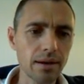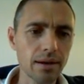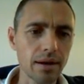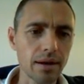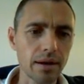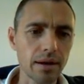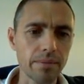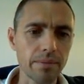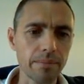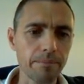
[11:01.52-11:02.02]

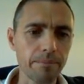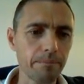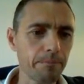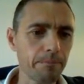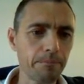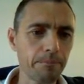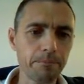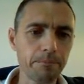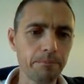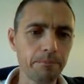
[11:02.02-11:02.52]

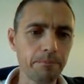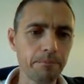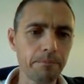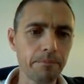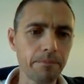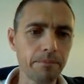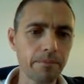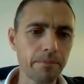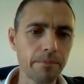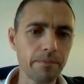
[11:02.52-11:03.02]

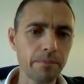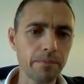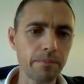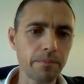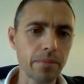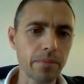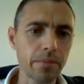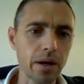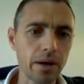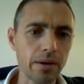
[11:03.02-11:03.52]
Um,
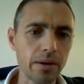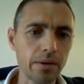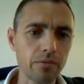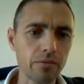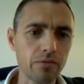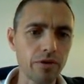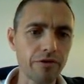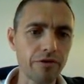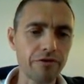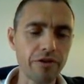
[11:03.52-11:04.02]
my
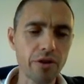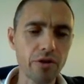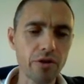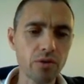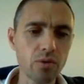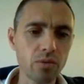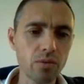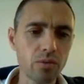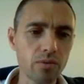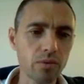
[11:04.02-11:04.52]

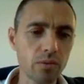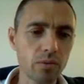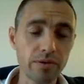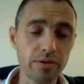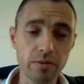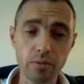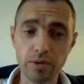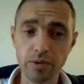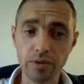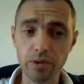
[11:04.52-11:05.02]
referral,
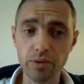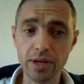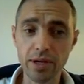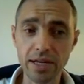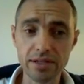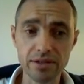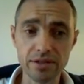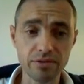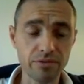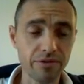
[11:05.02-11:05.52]
you
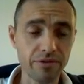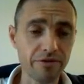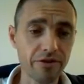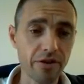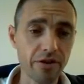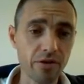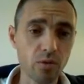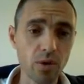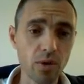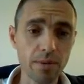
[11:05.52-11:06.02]
get a
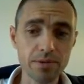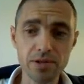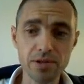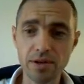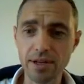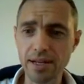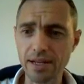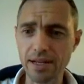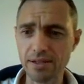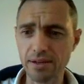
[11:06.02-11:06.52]
referral
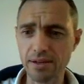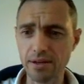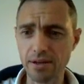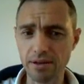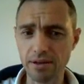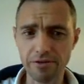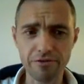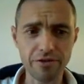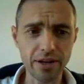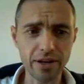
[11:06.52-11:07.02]
website as
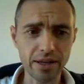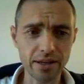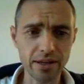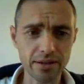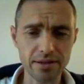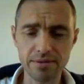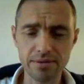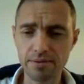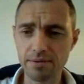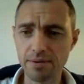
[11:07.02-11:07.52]
an
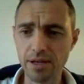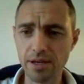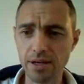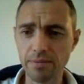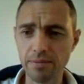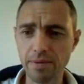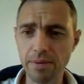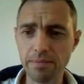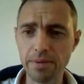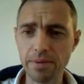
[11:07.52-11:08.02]
affiliate
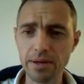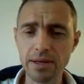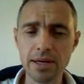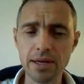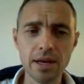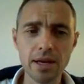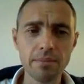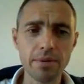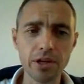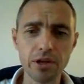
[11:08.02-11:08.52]
uh, member,
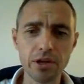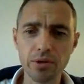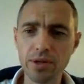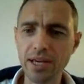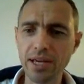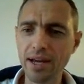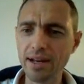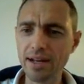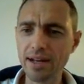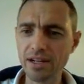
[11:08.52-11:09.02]
but you
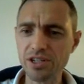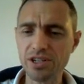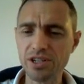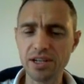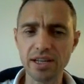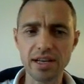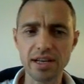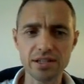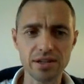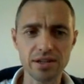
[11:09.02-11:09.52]
can
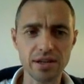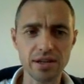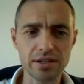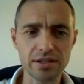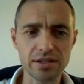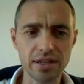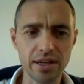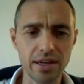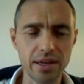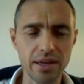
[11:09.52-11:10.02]
actually, as a
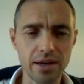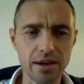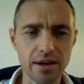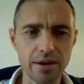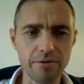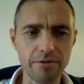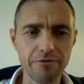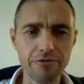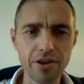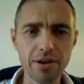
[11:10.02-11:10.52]
as a
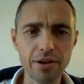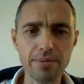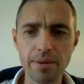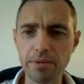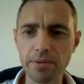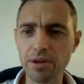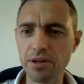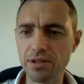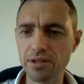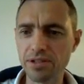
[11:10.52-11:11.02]
uh, free
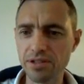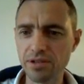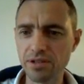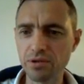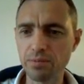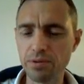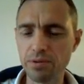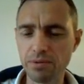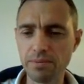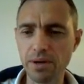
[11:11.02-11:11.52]
member, you can
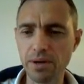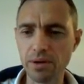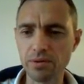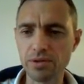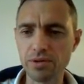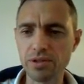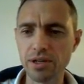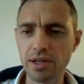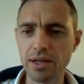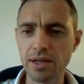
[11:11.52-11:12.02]
still
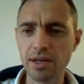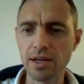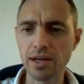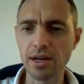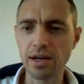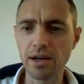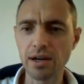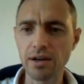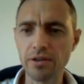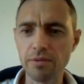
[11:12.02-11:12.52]
promote
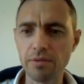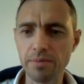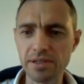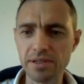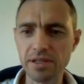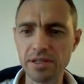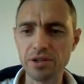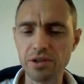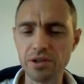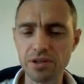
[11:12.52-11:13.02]
uh, the
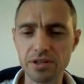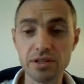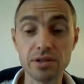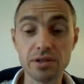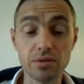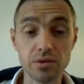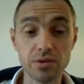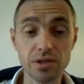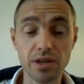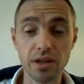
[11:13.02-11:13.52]
business. You can
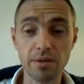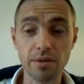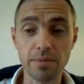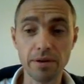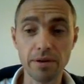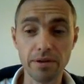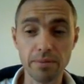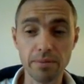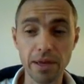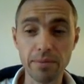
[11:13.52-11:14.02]
still sign up
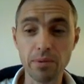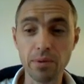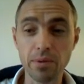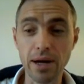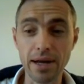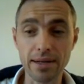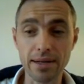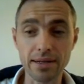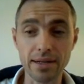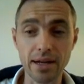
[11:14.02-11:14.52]
other
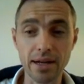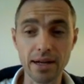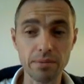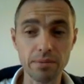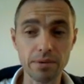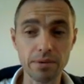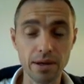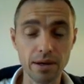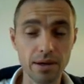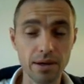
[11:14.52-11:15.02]
people and
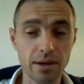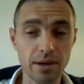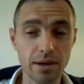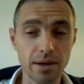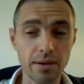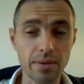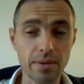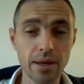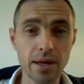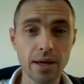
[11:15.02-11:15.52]
gain a,
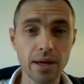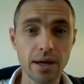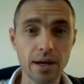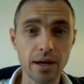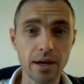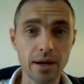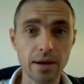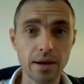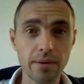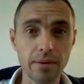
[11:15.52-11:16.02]
uh,
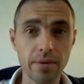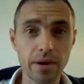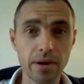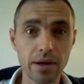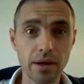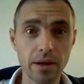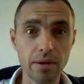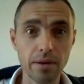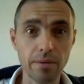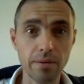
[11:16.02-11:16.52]
um,
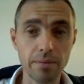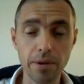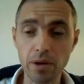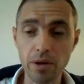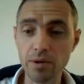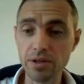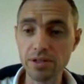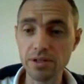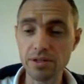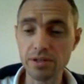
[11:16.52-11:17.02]
a, a,
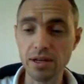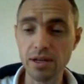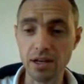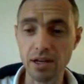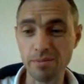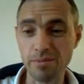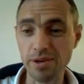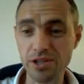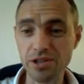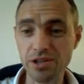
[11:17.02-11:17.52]
bonus, a
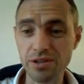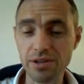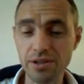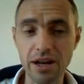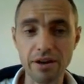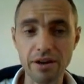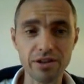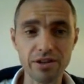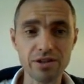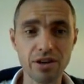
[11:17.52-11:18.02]
commission
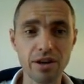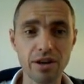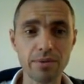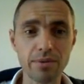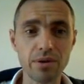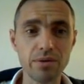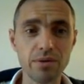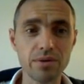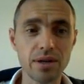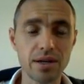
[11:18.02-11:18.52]
every time
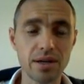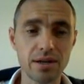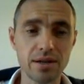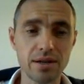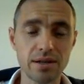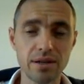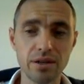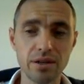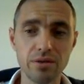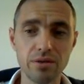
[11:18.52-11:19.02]
you
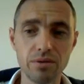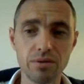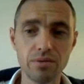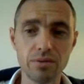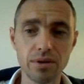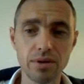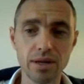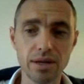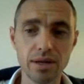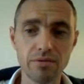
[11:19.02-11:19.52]
uh,
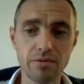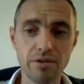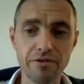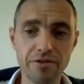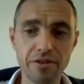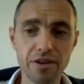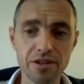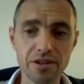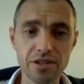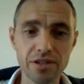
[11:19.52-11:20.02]
you
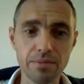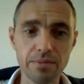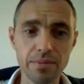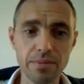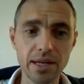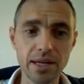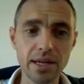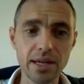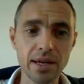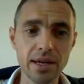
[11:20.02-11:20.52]
refer
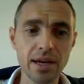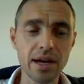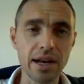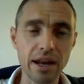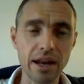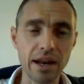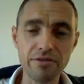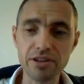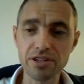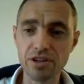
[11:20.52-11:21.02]
somebody,
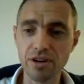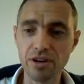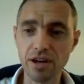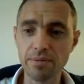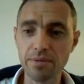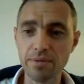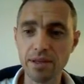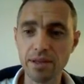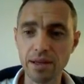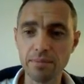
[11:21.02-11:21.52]
and every
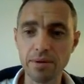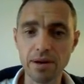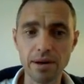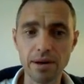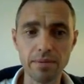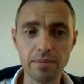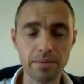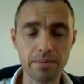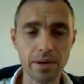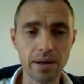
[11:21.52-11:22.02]
time they
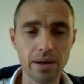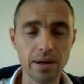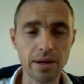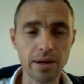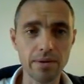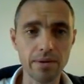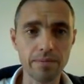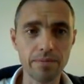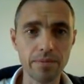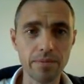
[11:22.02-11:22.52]
buy
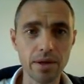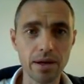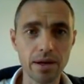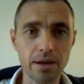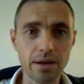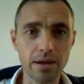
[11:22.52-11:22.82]
um,